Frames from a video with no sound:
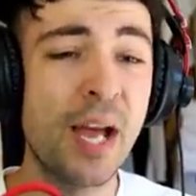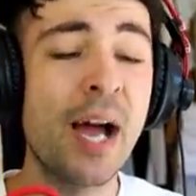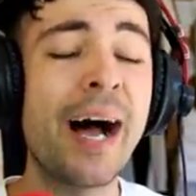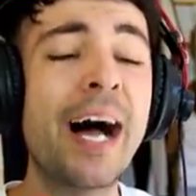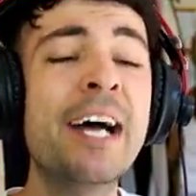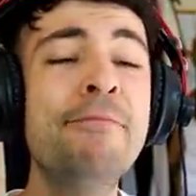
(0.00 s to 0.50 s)

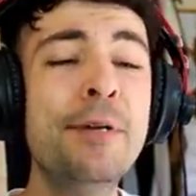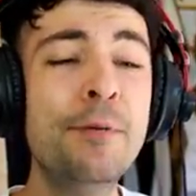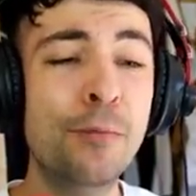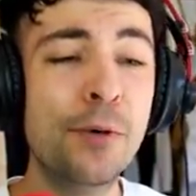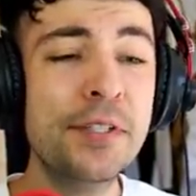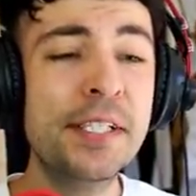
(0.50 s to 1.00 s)
I've been
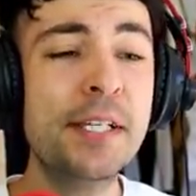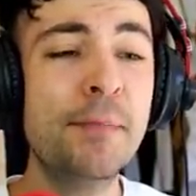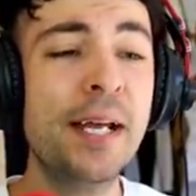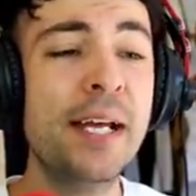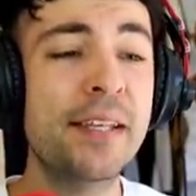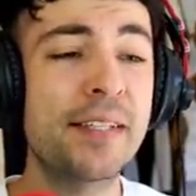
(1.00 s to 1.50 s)
wanting to
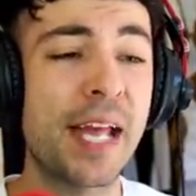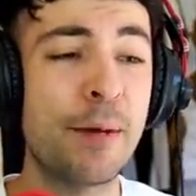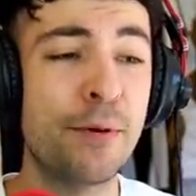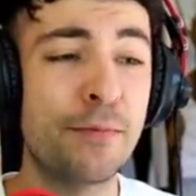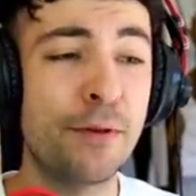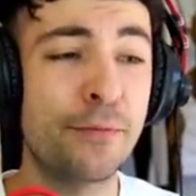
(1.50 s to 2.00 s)
play this game
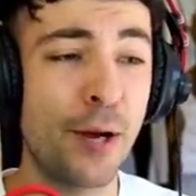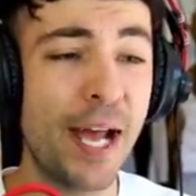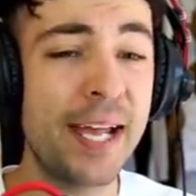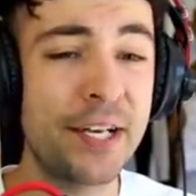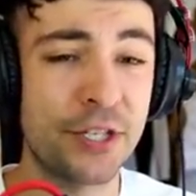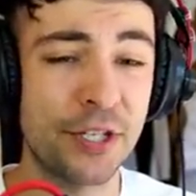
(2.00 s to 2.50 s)
with you for
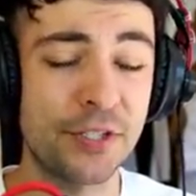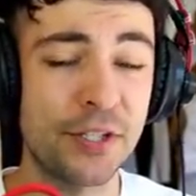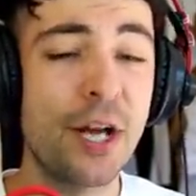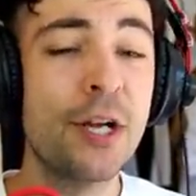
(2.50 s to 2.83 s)
ages.